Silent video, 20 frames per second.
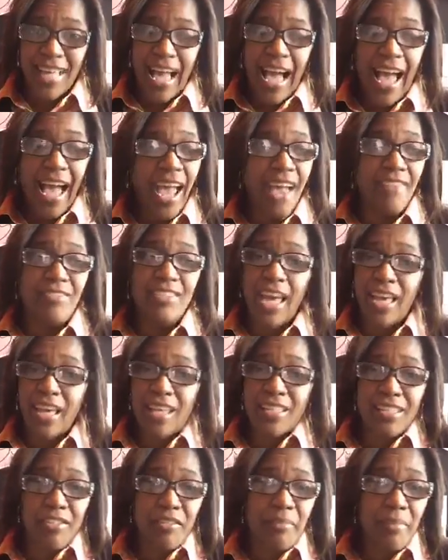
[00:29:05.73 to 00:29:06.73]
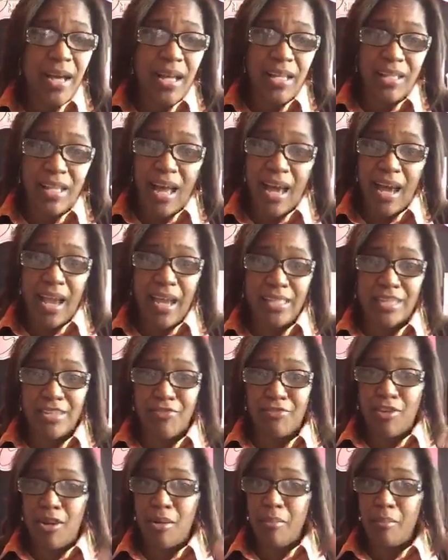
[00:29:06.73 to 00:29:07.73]
I have taken some of my clients
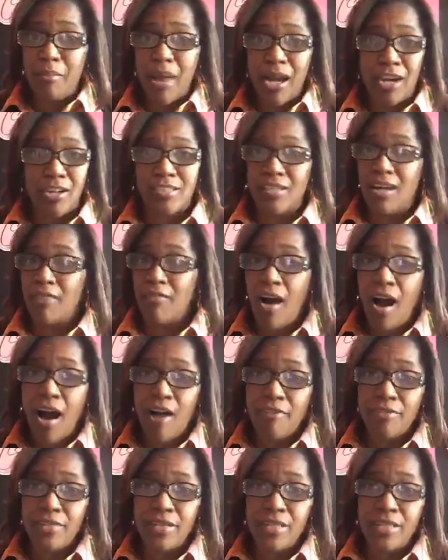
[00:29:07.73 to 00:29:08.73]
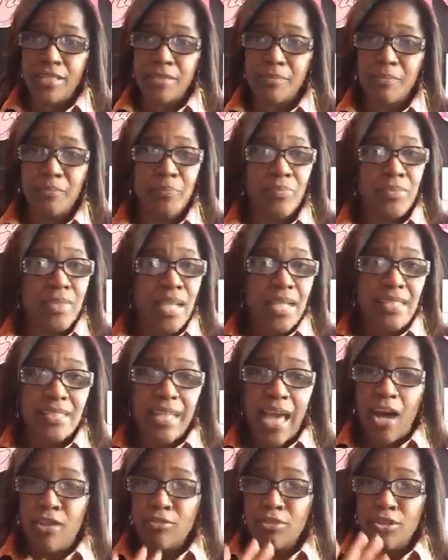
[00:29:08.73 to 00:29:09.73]
from Microsoft Office
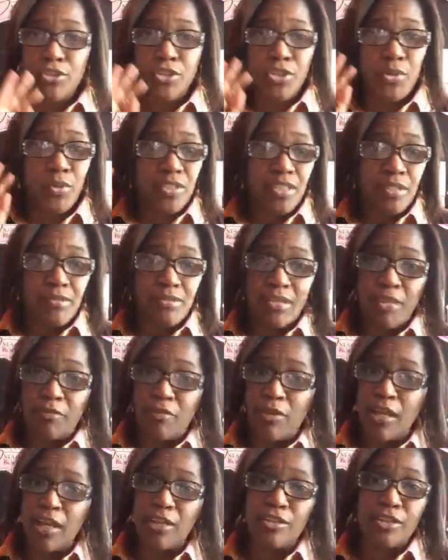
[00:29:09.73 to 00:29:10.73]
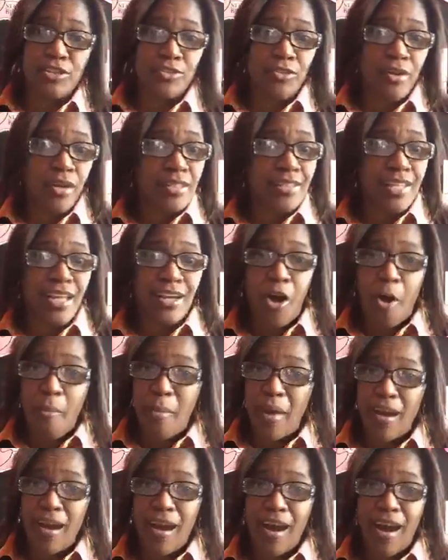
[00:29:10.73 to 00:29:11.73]
down to doing some stuff with illustrators. Like, oh
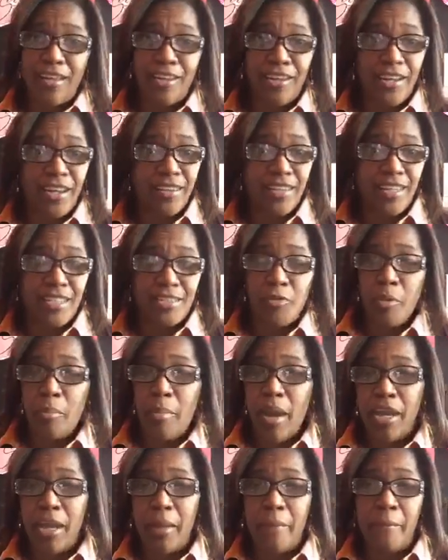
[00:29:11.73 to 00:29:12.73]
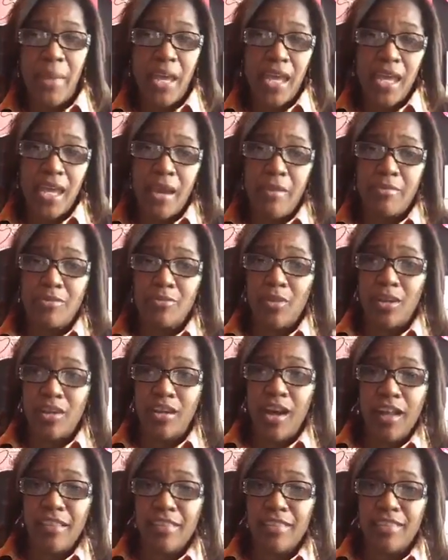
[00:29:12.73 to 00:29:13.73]
my God, look at this. We're making memes, we're
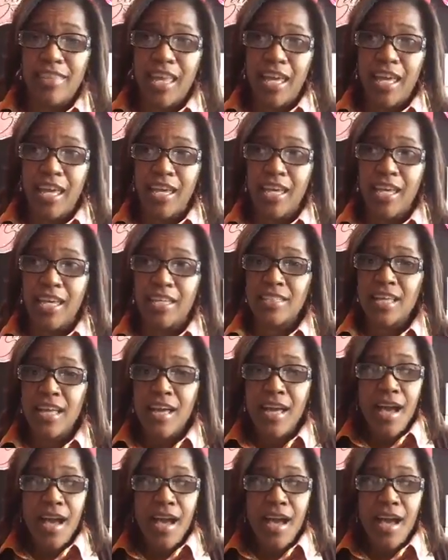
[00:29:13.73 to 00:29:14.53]
cutting things.